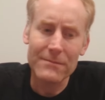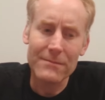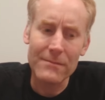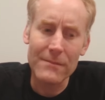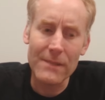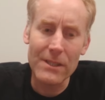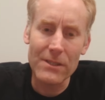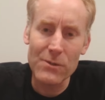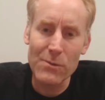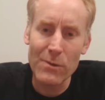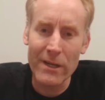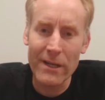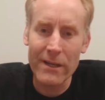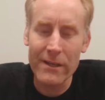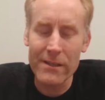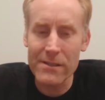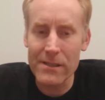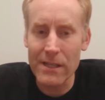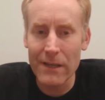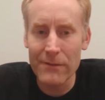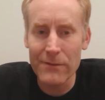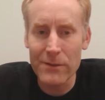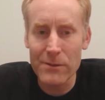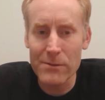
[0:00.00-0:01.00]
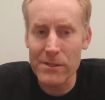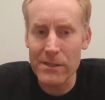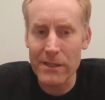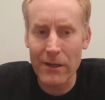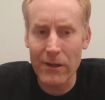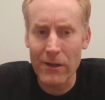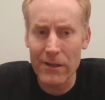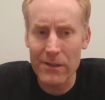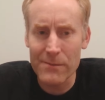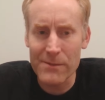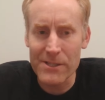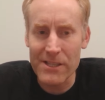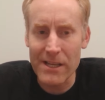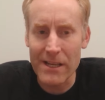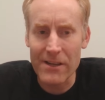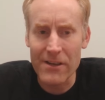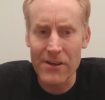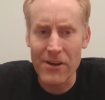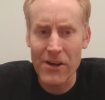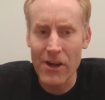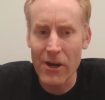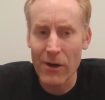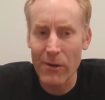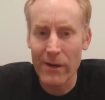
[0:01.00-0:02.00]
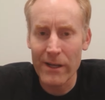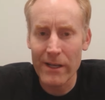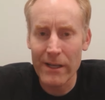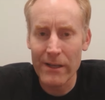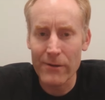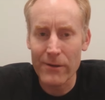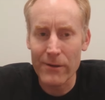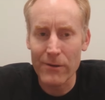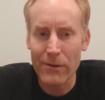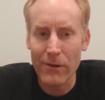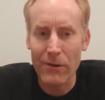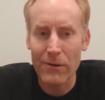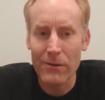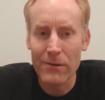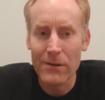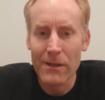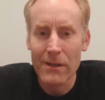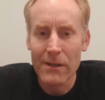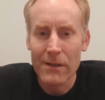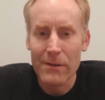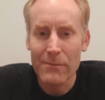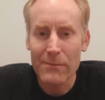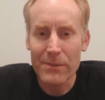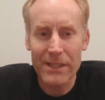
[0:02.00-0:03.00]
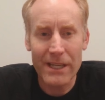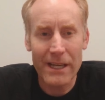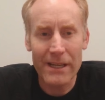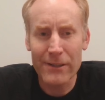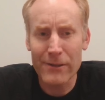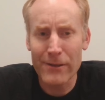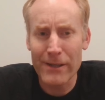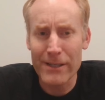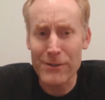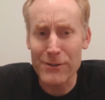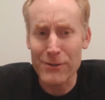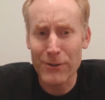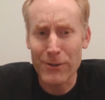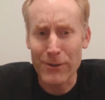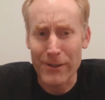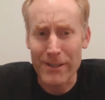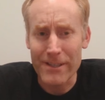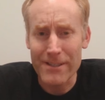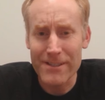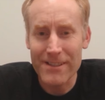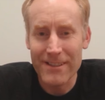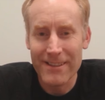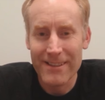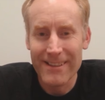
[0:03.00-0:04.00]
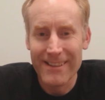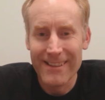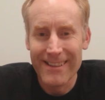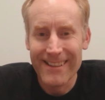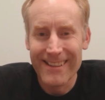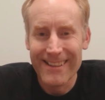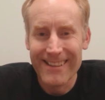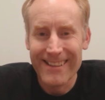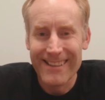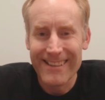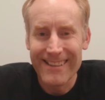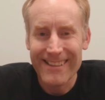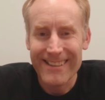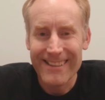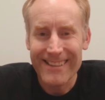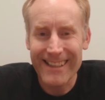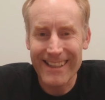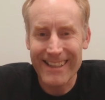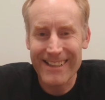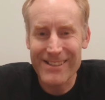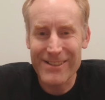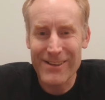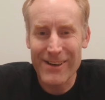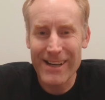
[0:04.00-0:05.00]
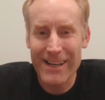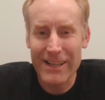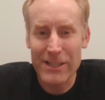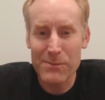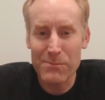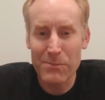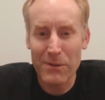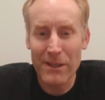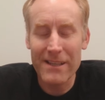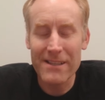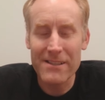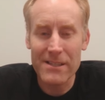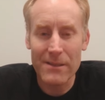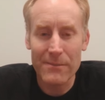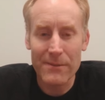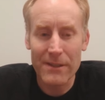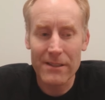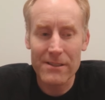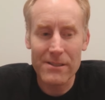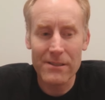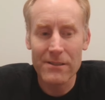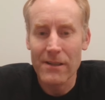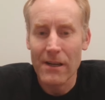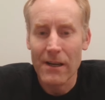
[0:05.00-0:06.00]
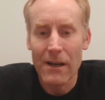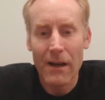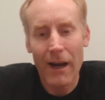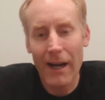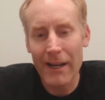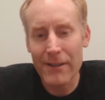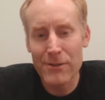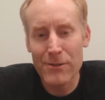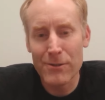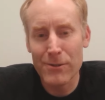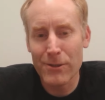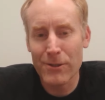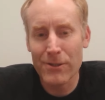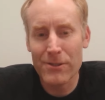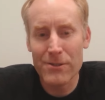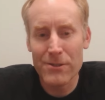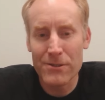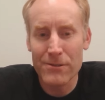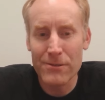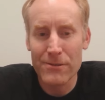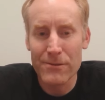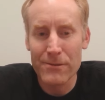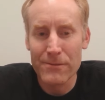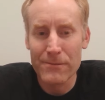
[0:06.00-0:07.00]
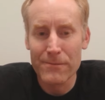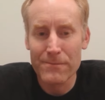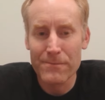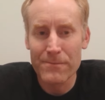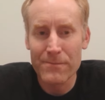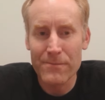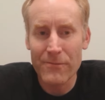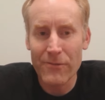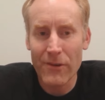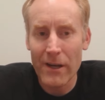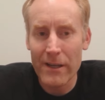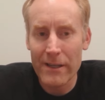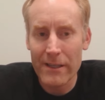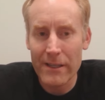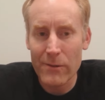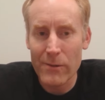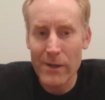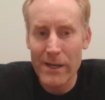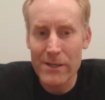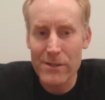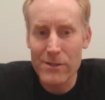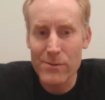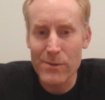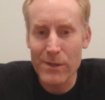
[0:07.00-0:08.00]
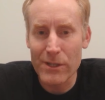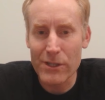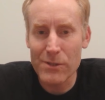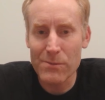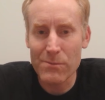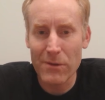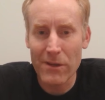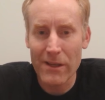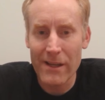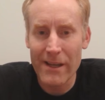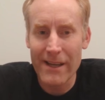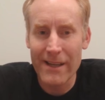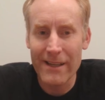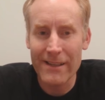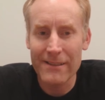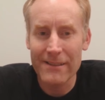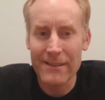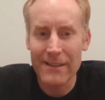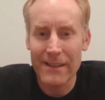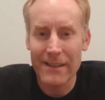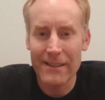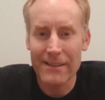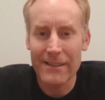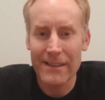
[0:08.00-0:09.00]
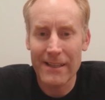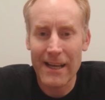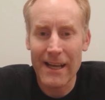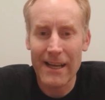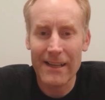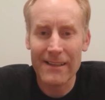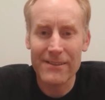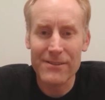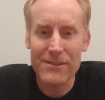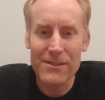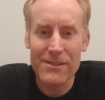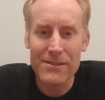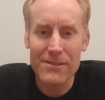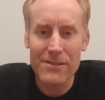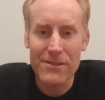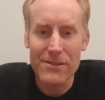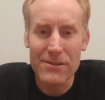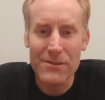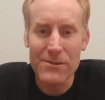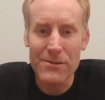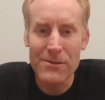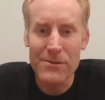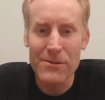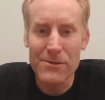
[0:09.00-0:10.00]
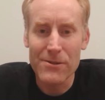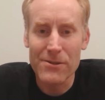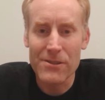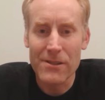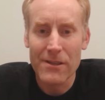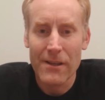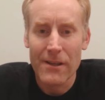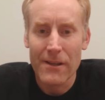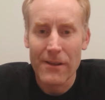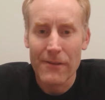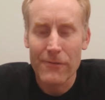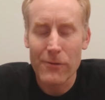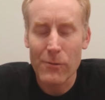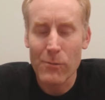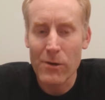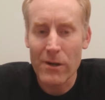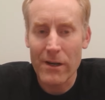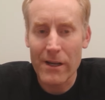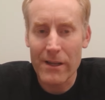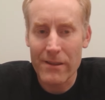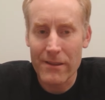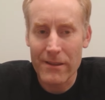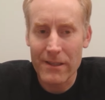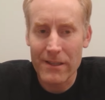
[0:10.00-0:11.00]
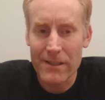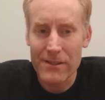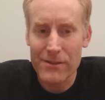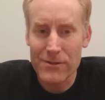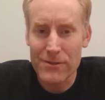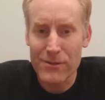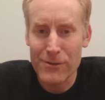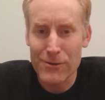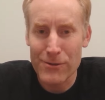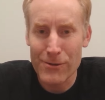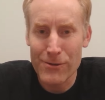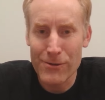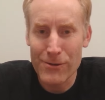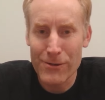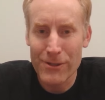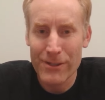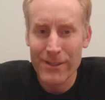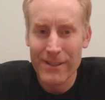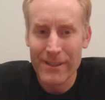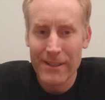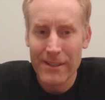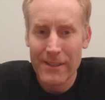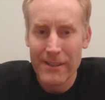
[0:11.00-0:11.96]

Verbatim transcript: Because what I discovered was that economists had no idea at all, but they had great stories. They could try and explain something. So I took to finding ways to explain and analogies to use for what I think is the truth.